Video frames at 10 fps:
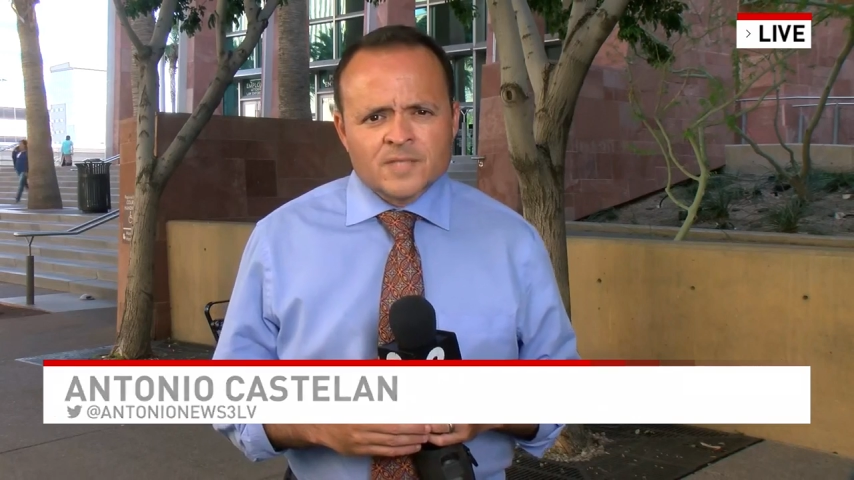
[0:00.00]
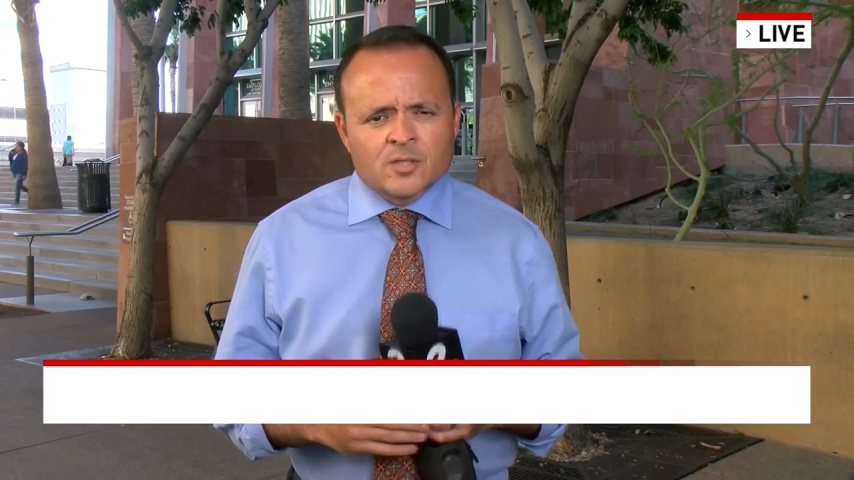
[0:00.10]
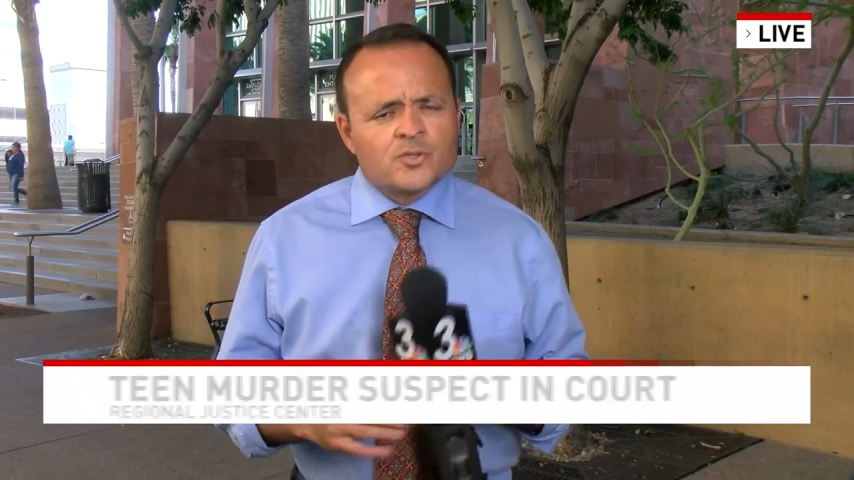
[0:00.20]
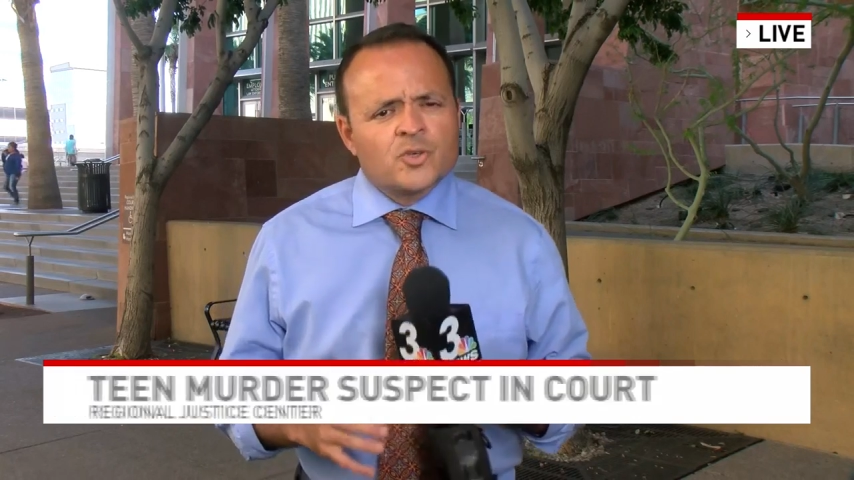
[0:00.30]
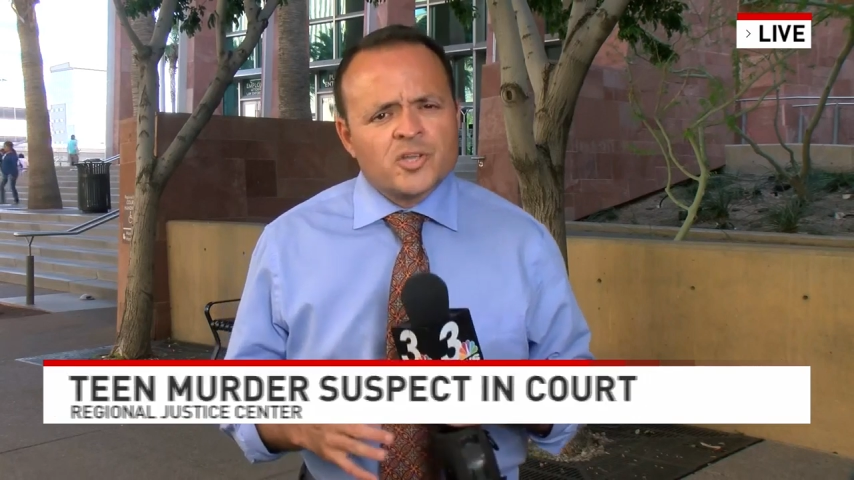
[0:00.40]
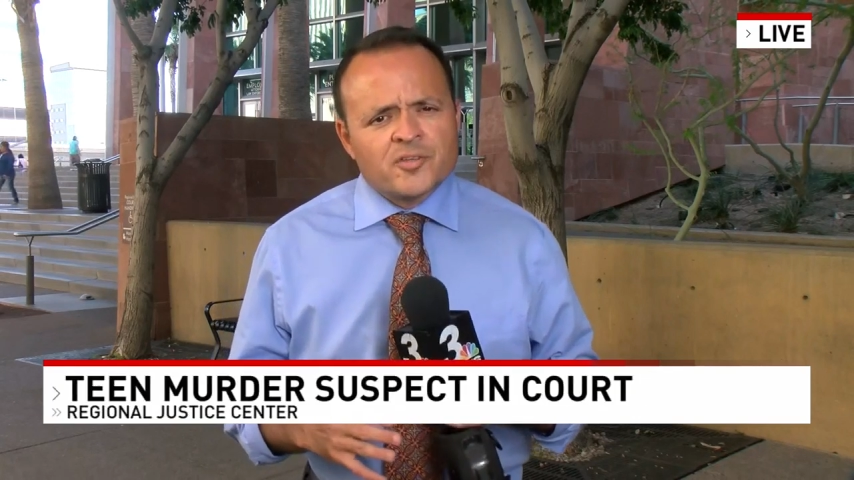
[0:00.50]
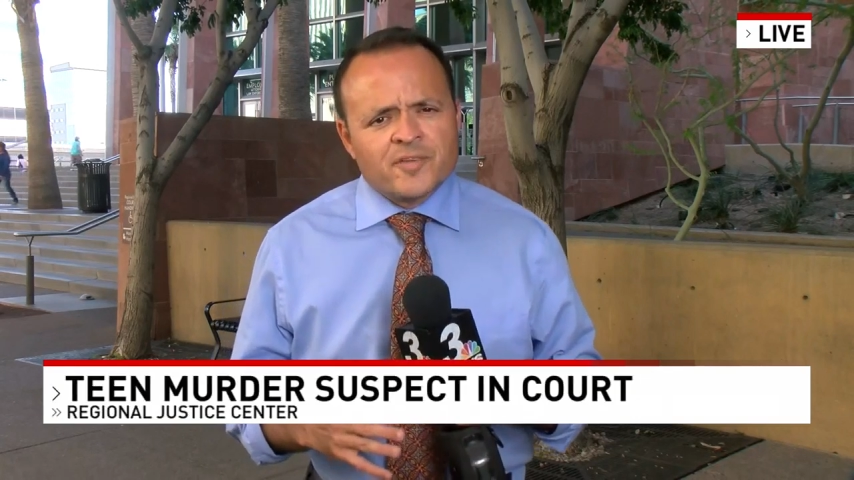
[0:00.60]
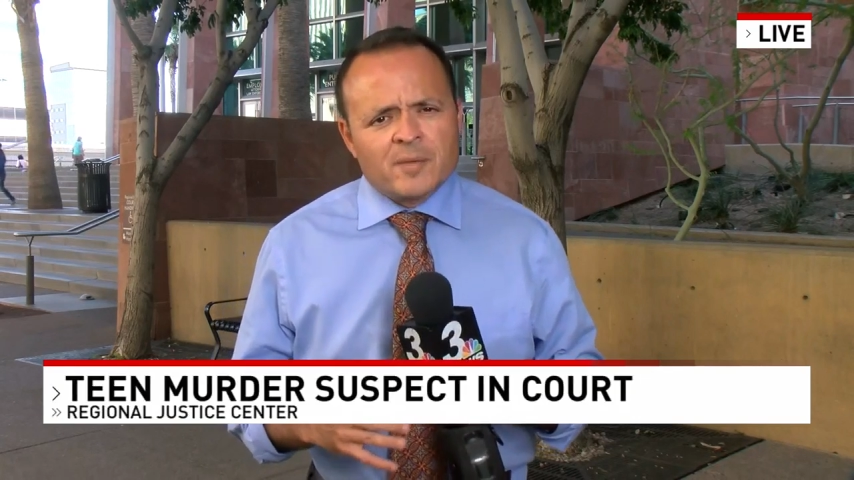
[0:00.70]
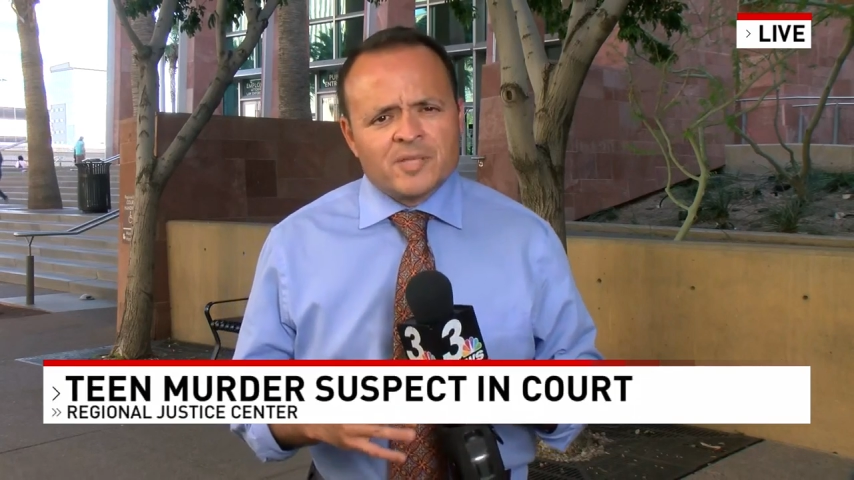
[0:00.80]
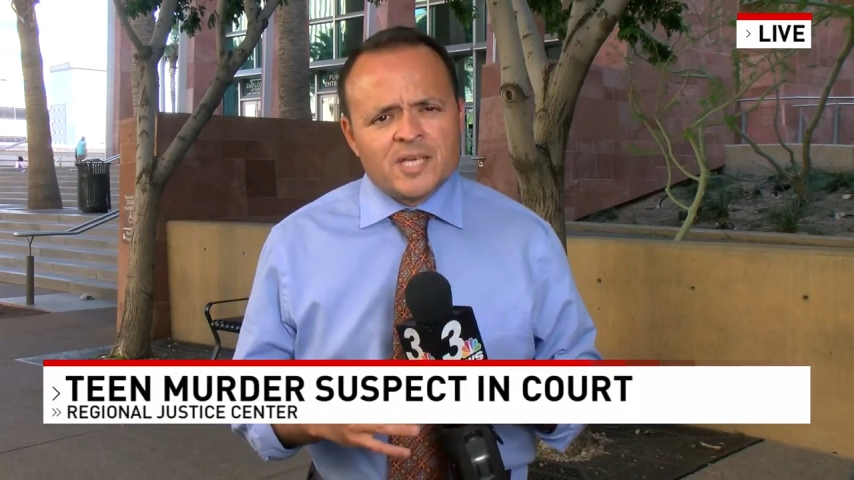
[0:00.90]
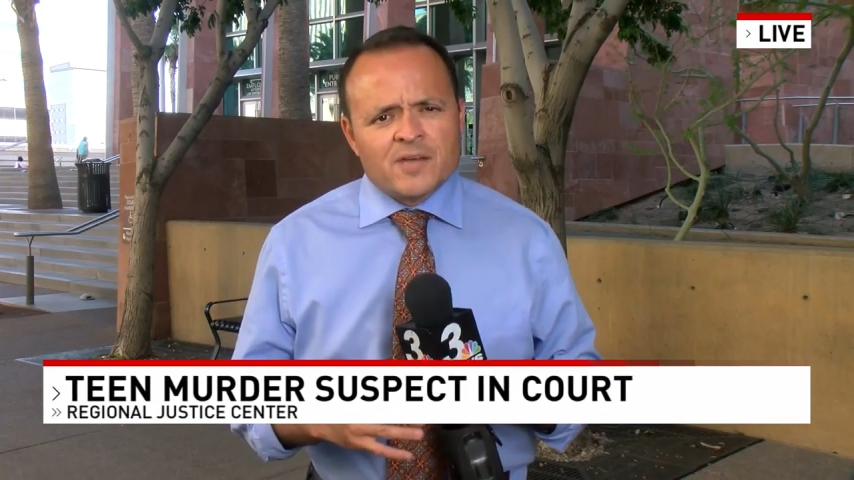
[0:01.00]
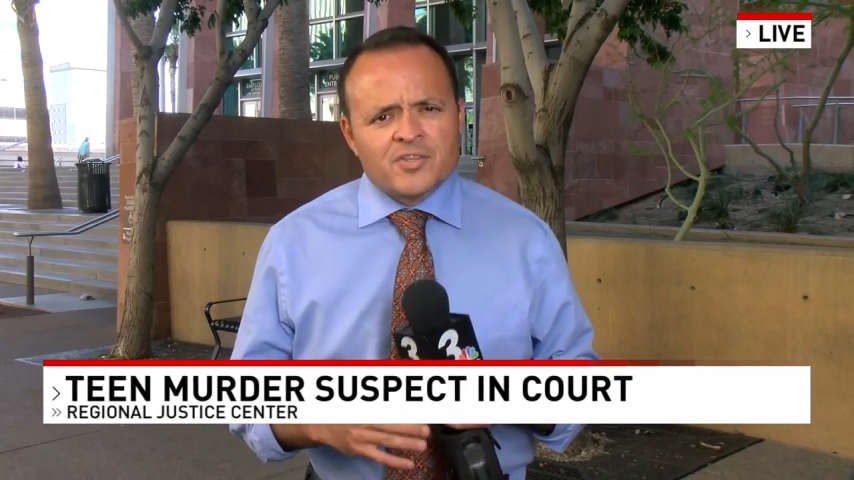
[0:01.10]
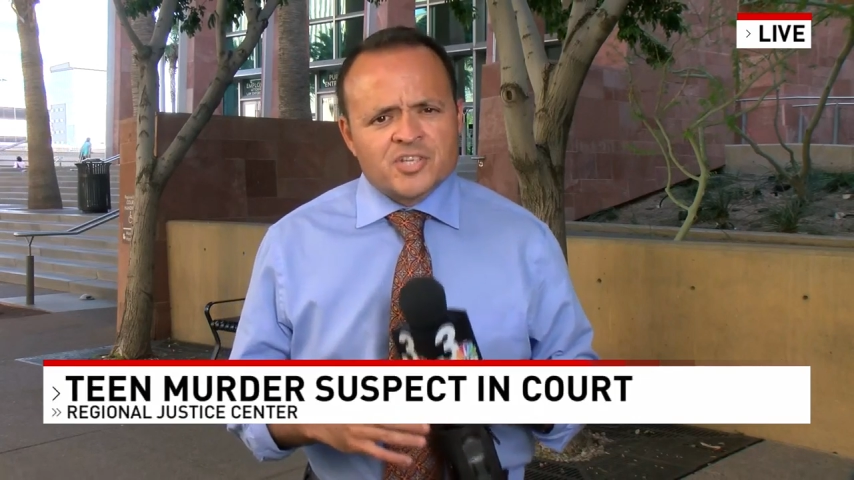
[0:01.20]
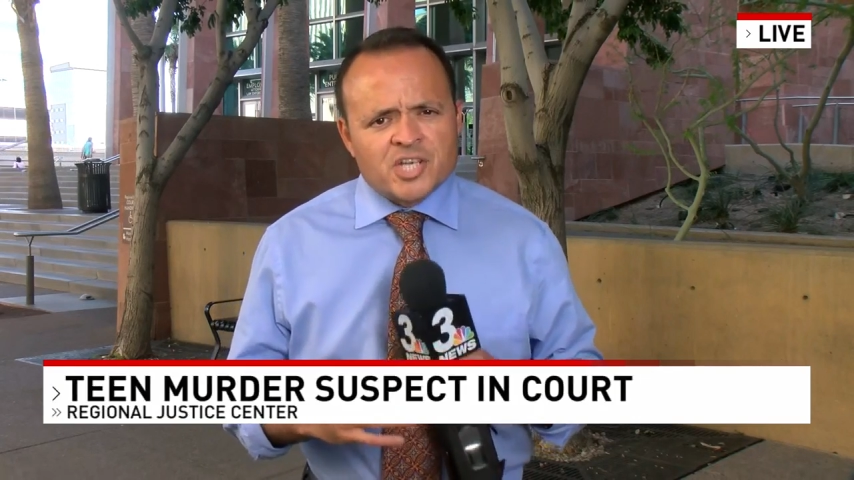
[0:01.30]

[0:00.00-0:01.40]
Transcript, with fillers: Latoya, the family of the